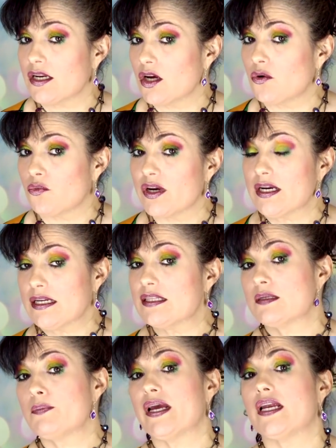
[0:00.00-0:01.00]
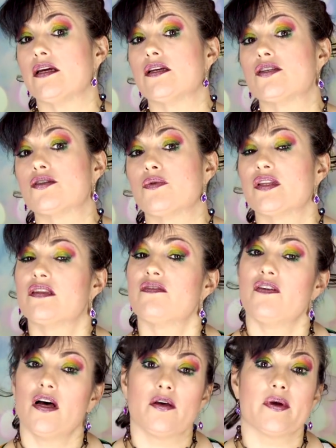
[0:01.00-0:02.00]
note written in Spanish with the
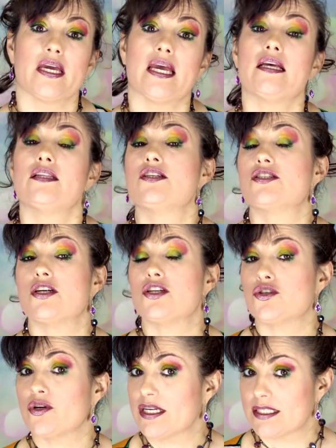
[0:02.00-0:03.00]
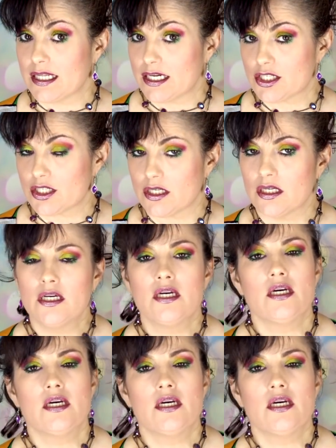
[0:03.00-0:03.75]
following English translation.